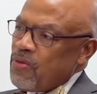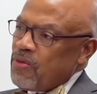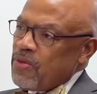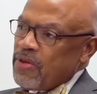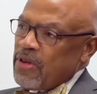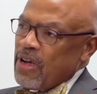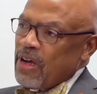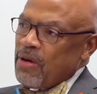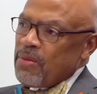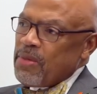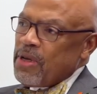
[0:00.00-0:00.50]

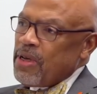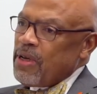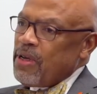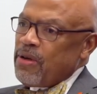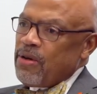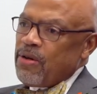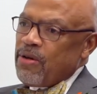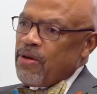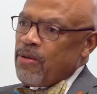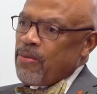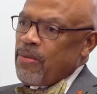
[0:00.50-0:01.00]
Tell
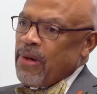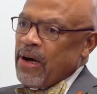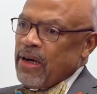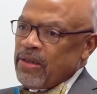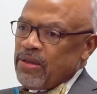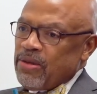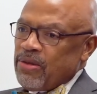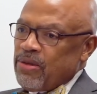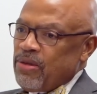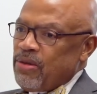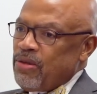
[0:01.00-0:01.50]
me
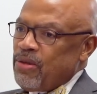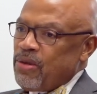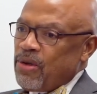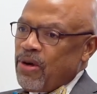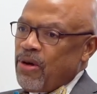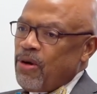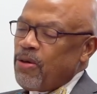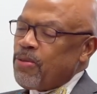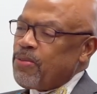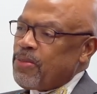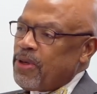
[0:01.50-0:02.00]
about
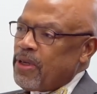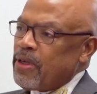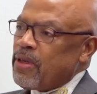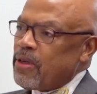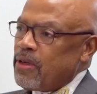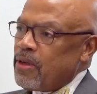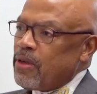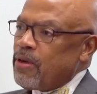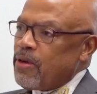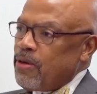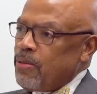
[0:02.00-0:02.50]

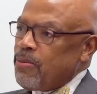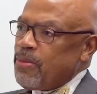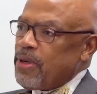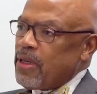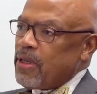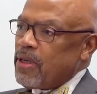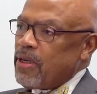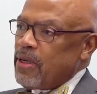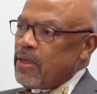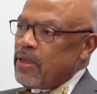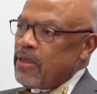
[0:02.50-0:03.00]
coping
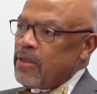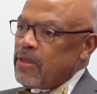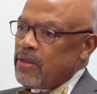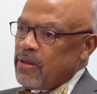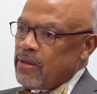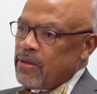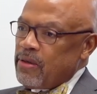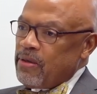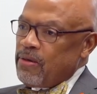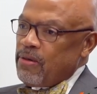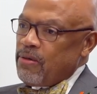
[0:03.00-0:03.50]

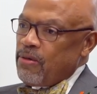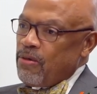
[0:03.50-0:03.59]
abilities